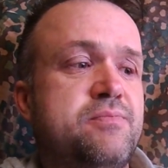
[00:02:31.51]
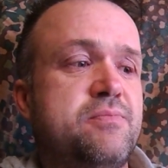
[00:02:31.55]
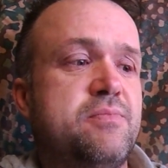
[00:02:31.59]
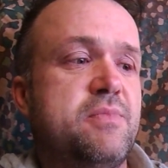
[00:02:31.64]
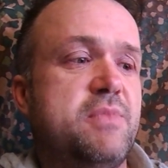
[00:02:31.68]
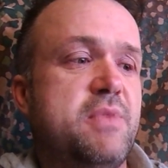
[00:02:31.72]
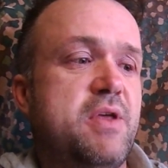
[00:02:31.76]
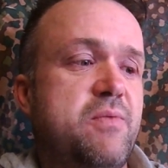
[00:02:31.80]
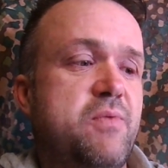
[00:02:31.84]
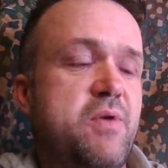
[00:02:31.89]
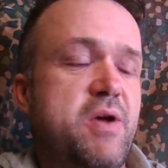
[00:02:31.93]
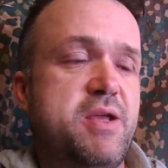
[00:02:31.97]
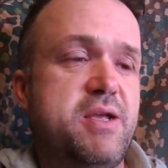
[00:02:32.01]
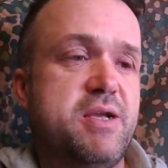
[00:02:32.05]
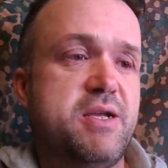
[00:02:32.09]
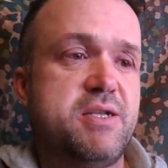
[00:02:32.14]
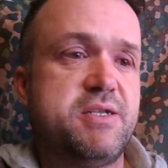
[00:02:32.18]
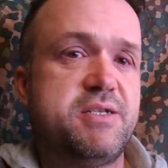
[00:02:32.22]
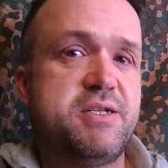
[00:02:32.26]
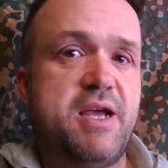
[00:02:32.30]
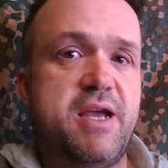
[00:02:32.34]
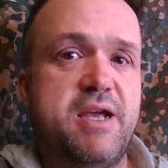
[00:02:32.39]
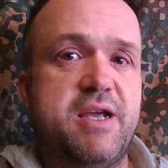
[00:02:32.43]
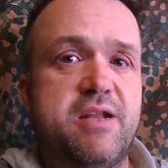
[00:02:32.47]
That way you can
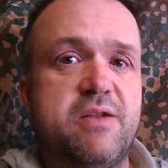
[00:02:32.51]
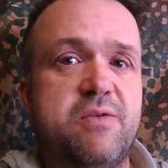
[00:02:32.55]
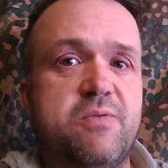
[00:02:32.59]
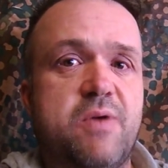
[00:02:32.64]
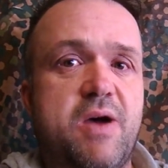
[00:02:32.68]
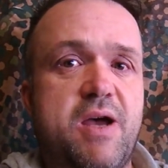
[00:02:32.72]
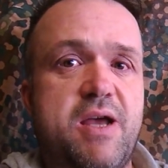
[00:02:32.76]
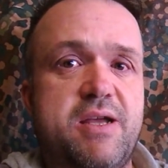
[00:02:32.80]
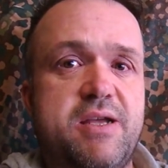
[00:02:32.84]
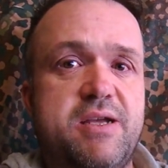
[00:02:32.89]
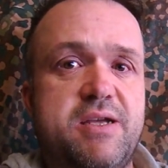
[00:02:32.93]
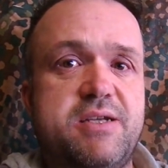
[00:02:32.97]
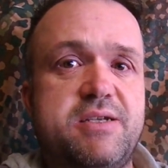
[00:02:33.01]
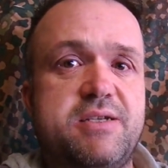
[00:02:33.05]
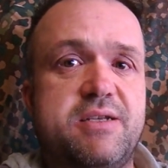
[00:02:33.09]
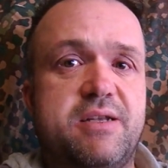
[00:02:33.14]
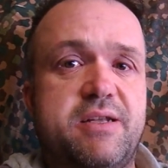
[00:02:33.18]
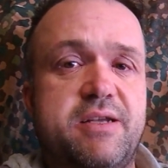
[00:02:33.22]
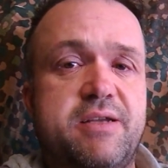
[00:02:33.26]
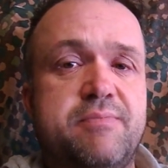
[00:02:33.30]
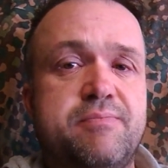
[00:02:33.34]
take it away easily.